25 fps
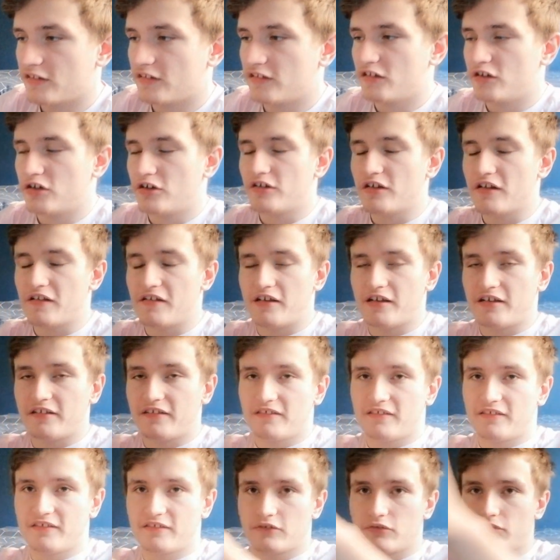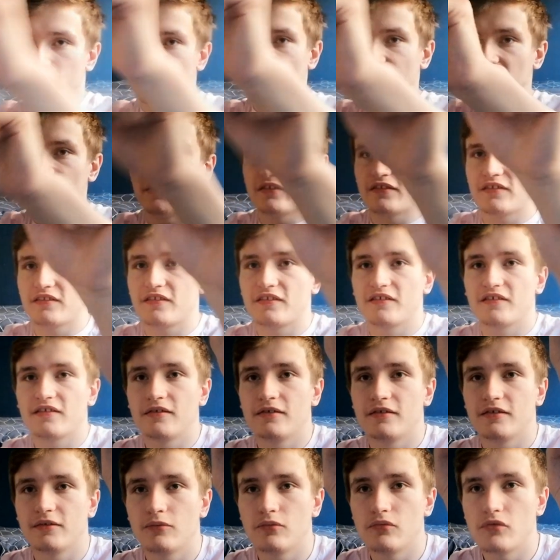the
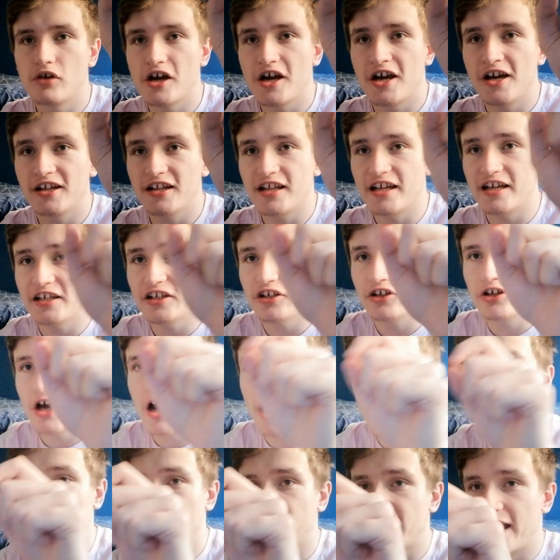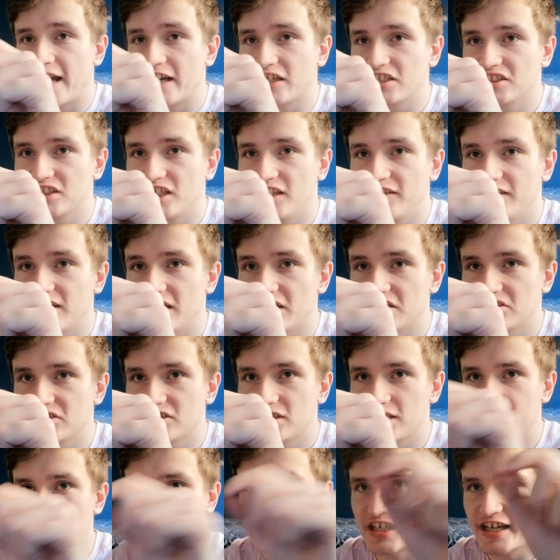screens where like you can't like actually
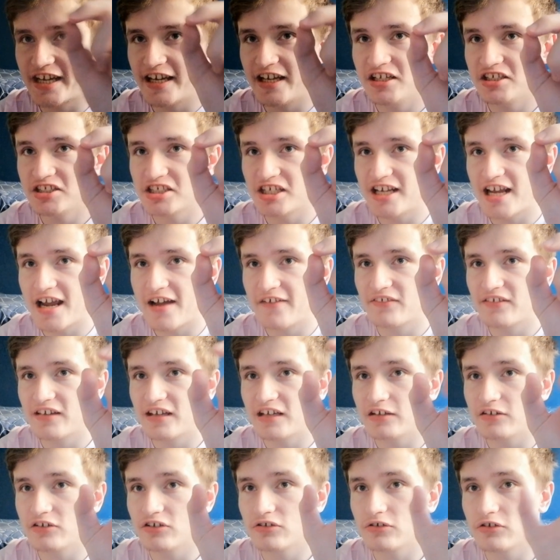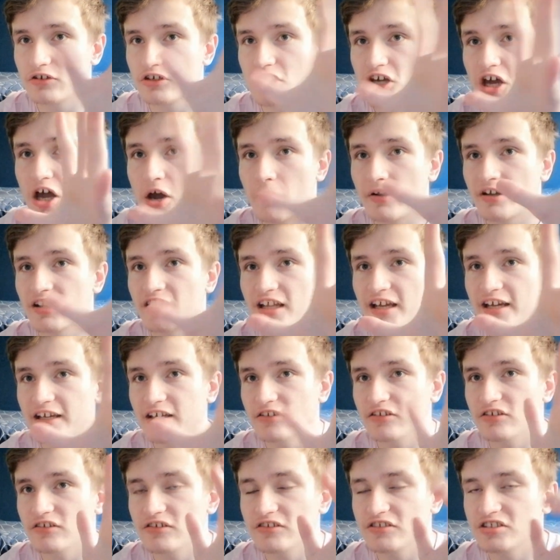digitally change it. You have to like go and
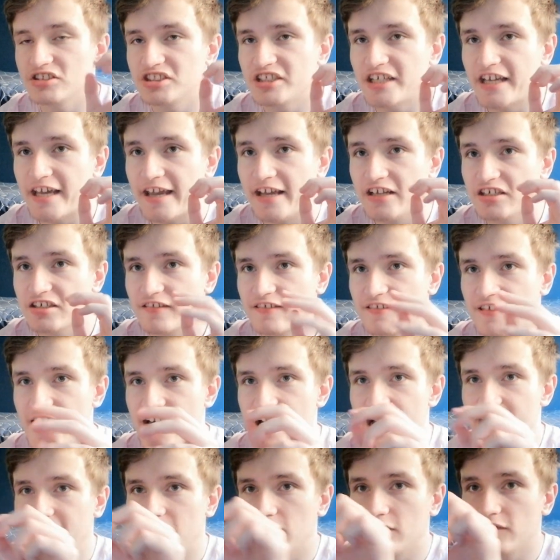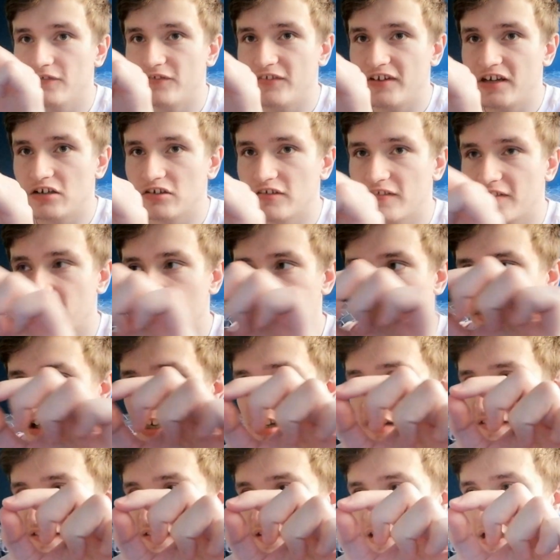like change the tile thing on the
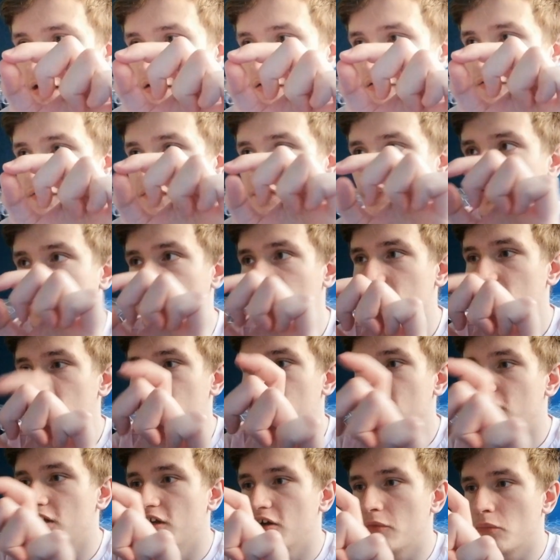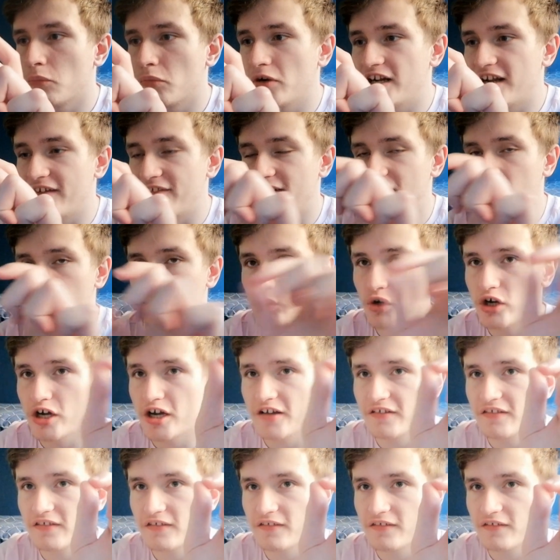screen itself. When you have like
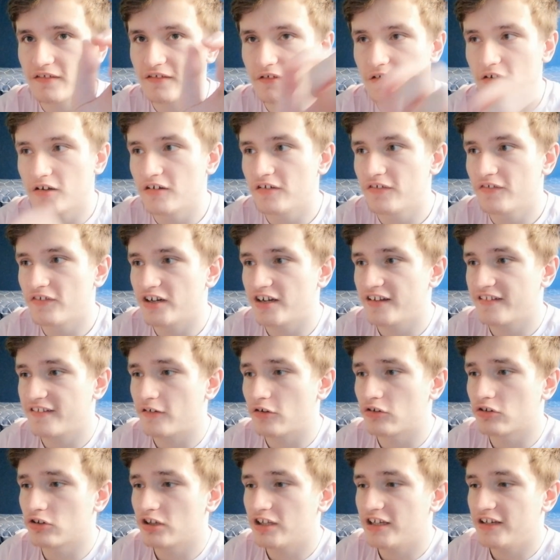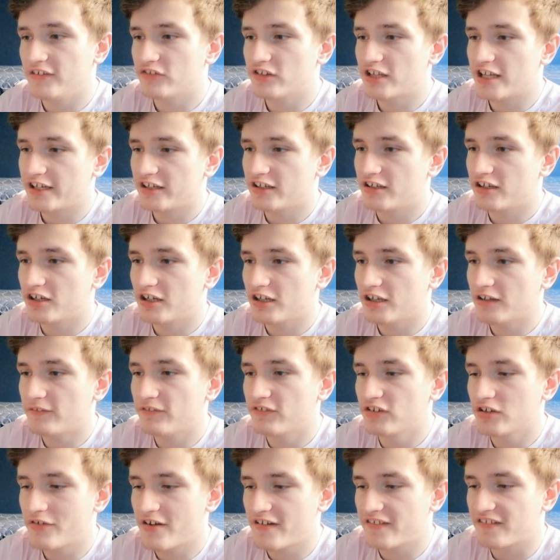words and stuff, and it's like, underneath like a
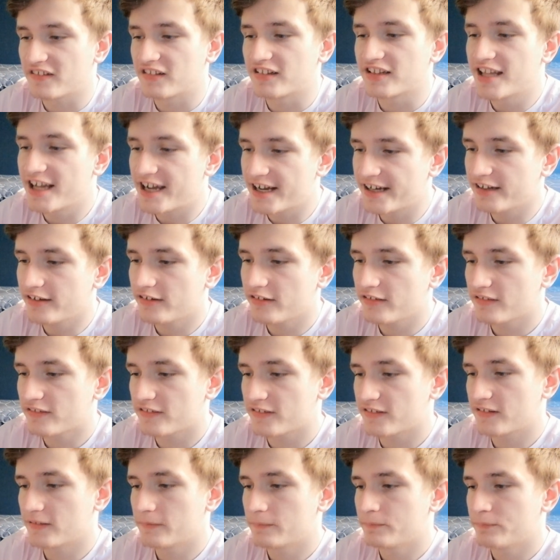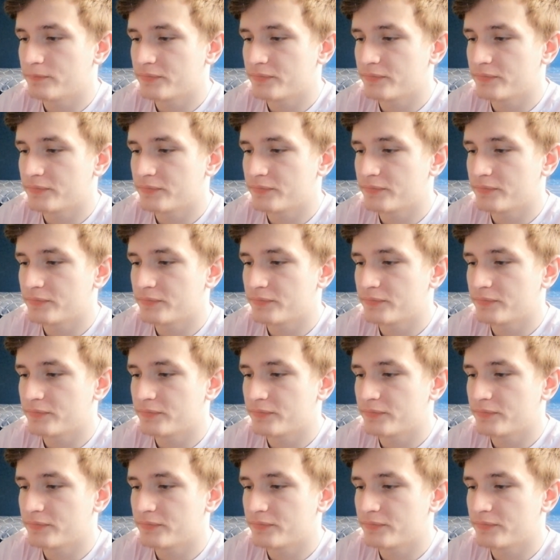fluorescent light.